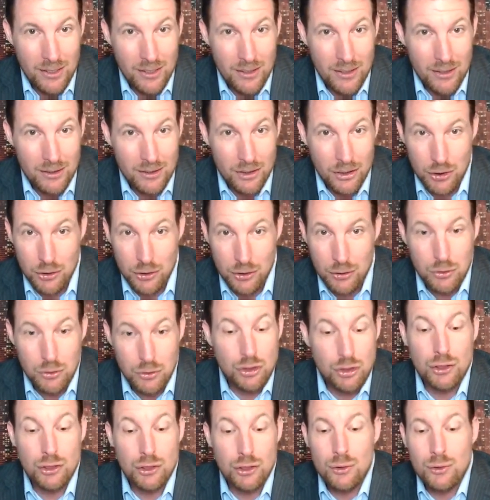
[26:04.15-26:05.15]
You
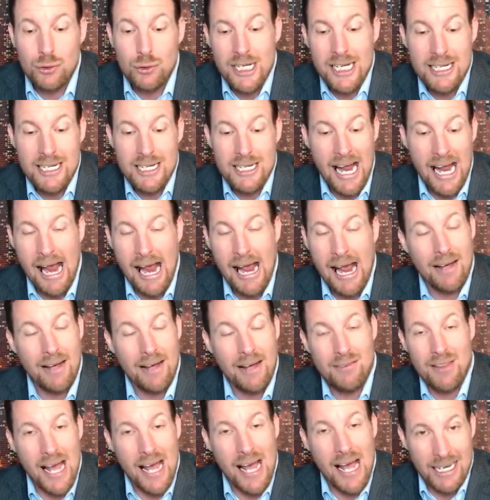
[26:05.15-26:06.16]
do need to
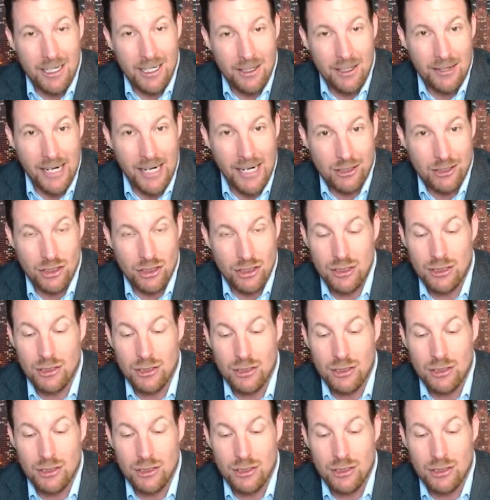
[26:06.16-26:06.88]
have that interaction.